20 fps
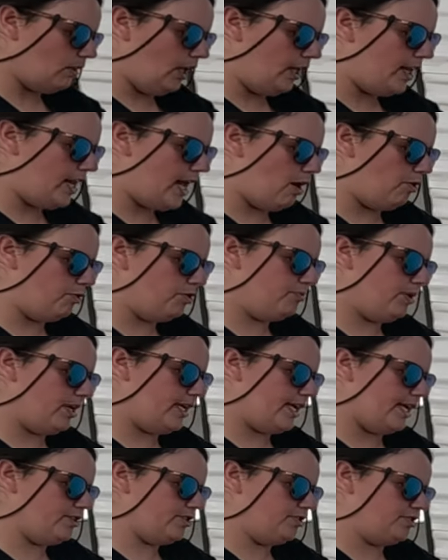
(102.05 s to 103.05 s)
Now you
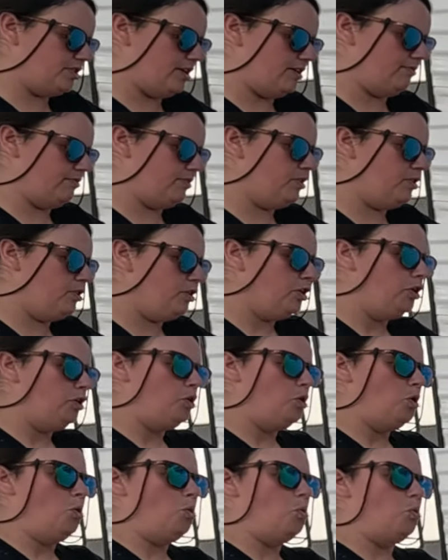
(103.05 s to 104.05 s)
might ask yourself,
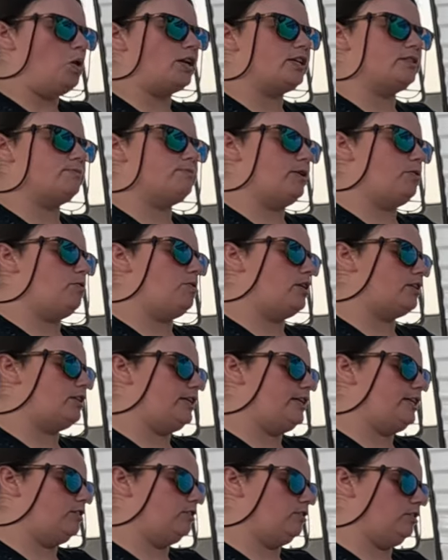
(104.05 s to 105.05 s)
what does my water
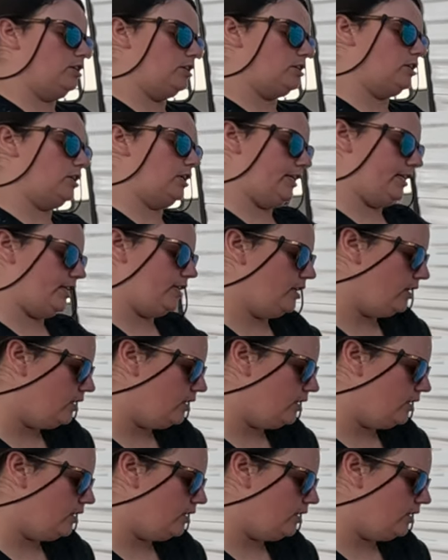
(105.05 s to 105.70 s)
heater look like?